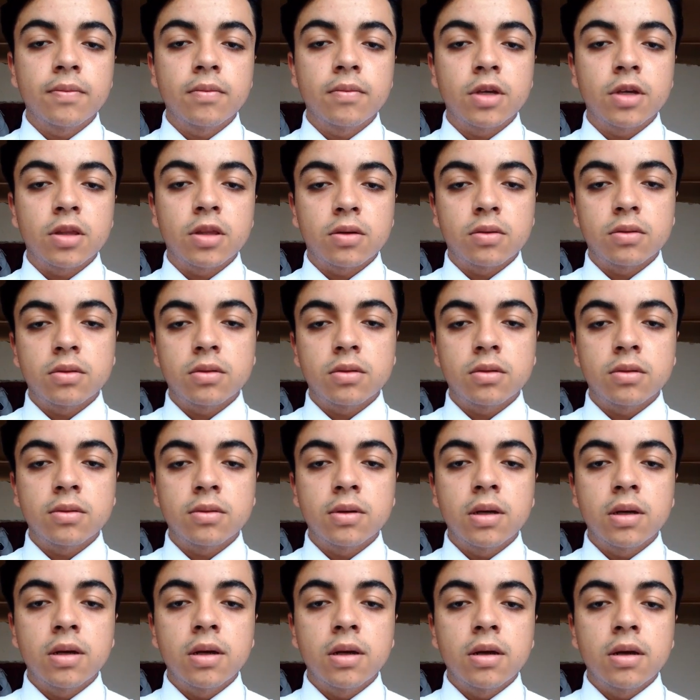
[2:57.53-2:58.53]
methods.
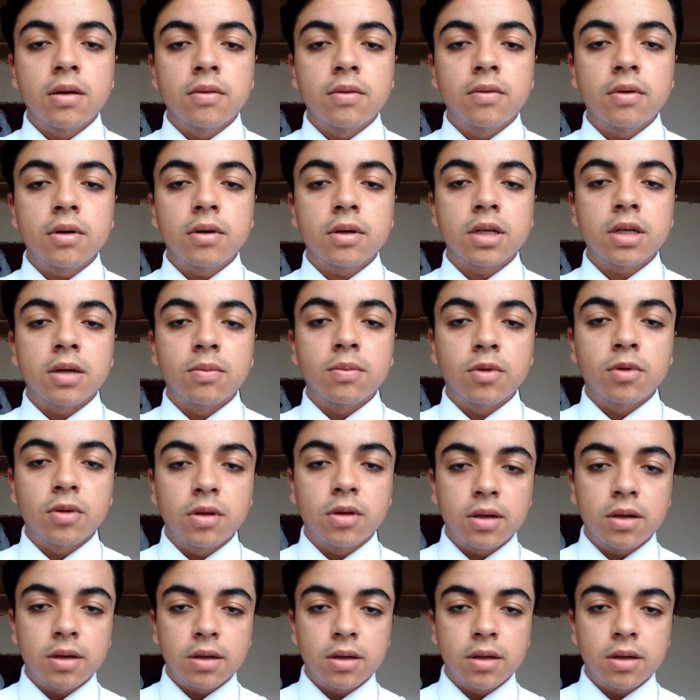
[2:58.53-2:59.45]
For example,